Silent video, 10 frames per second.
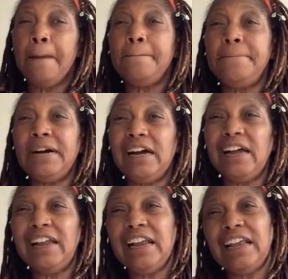but
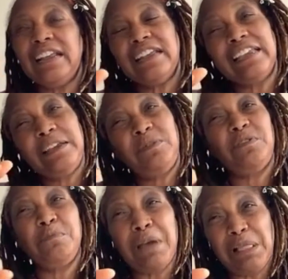it keeps you
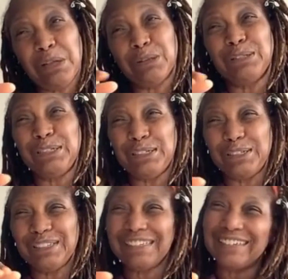mellow too.
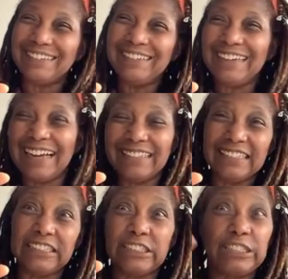So you're not
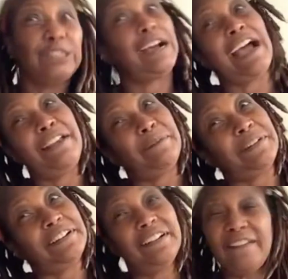just too
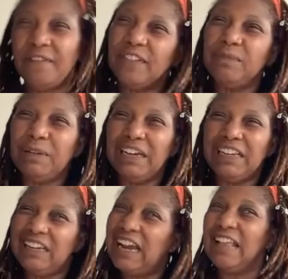hyper, but
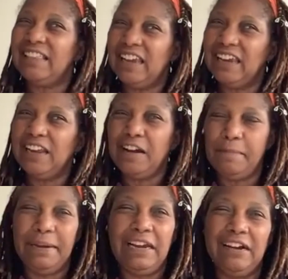you got that get up
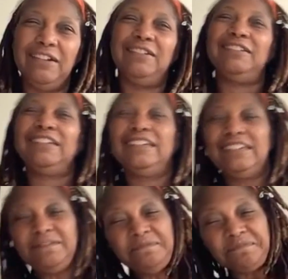and go, you know?
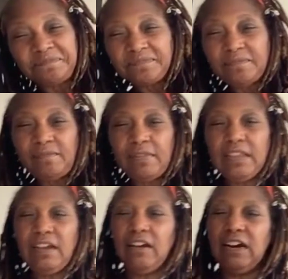
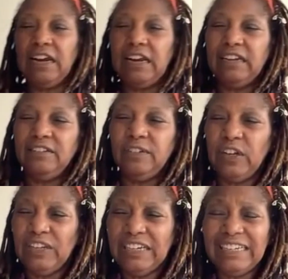All right, I've
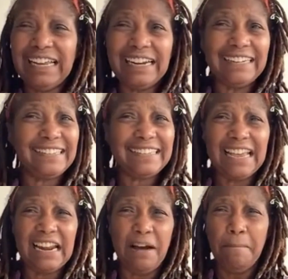only let it
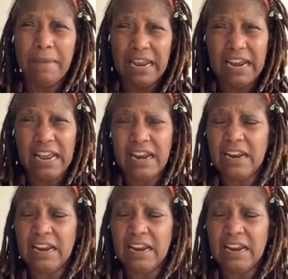sit a minute,